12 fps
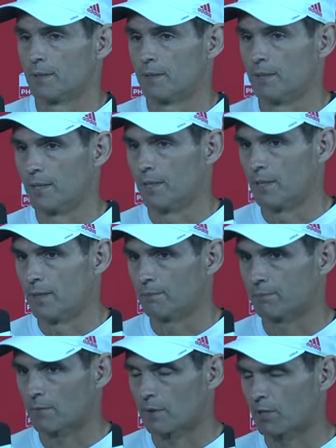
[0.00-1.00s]

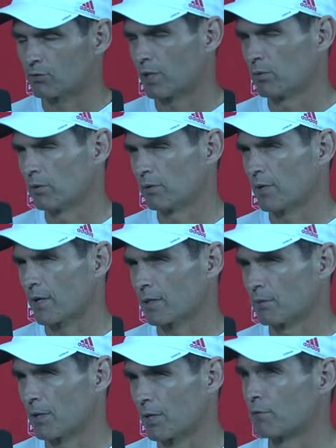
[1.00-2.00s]
And that's not really
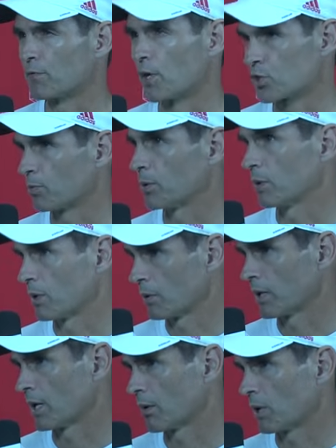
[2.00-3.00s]
talking about our freshmen. And
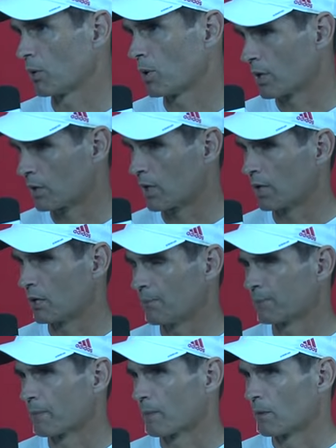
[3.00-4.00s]
again, I want to kind of,
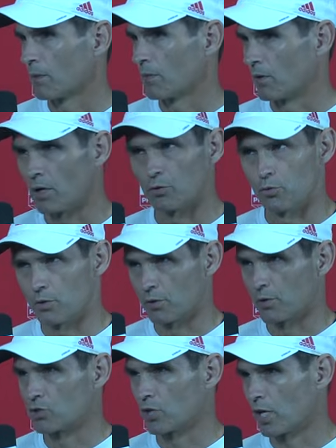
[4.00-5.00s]
they're all doing a
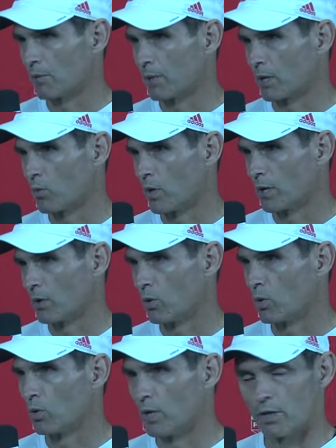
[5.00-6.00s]
good job, but I want to
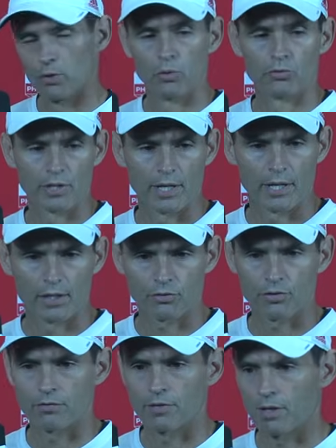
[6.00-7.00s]
hold on those
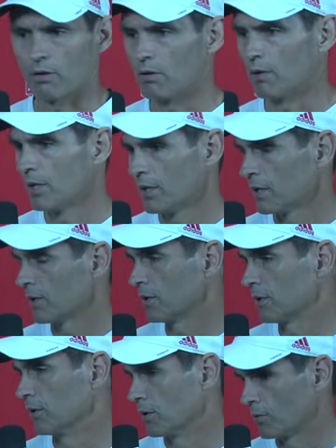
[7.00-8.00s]
guys until,
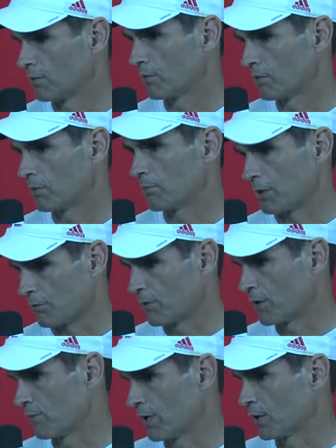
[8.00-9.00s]
you know, make a
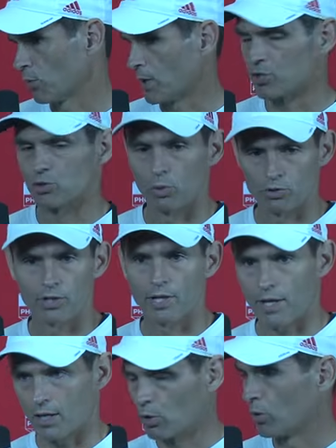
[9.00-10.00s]
fair evaluation once they
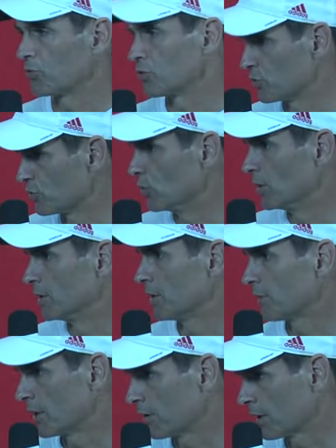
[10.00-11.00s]
kind of know what they're doing
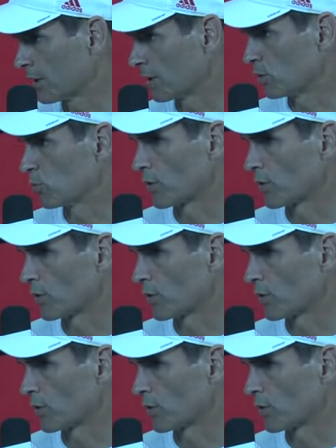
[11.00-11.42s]
and get a little